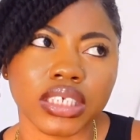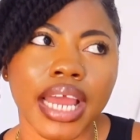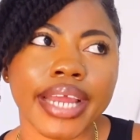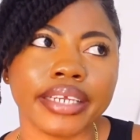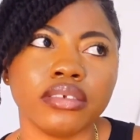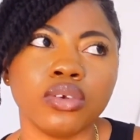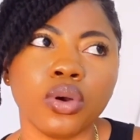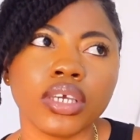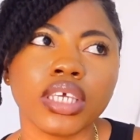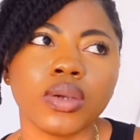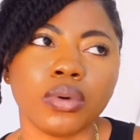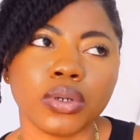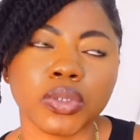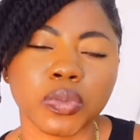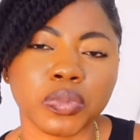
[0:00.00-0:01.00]
I low-key
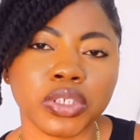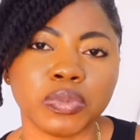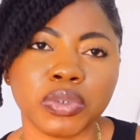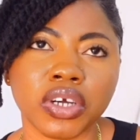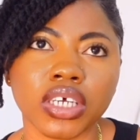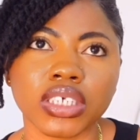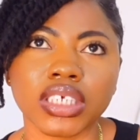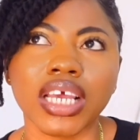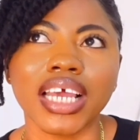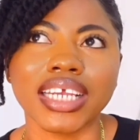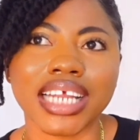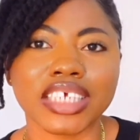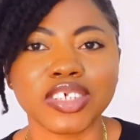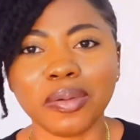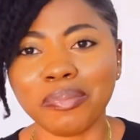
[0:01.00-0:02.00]
want to pitch because
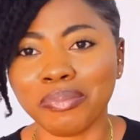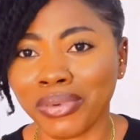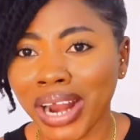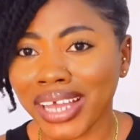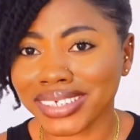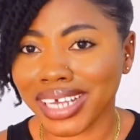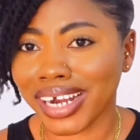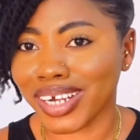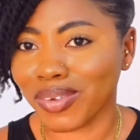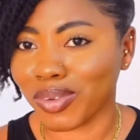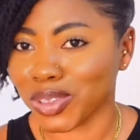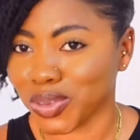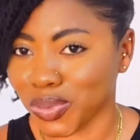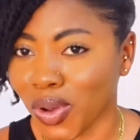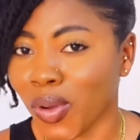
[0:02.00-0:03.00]
there's some brands I really
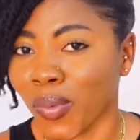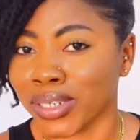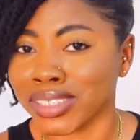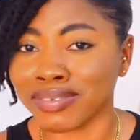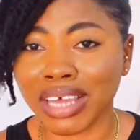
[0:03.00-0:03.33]
want to work with.